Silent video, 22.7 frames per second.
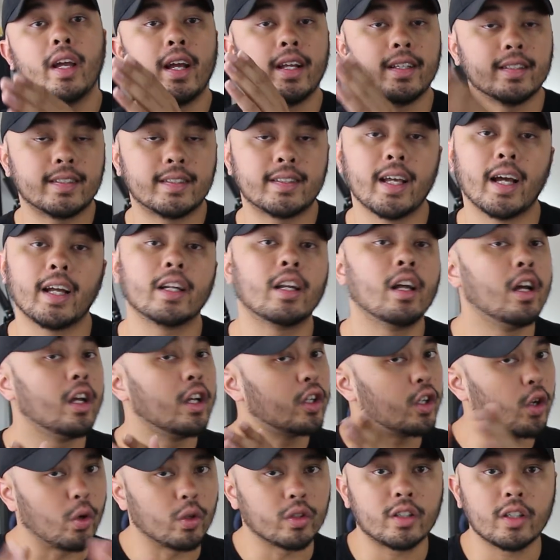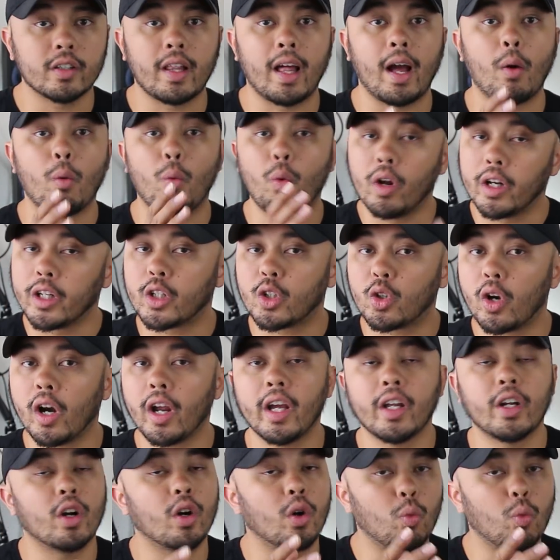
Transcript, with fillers: Instead, going to that one crate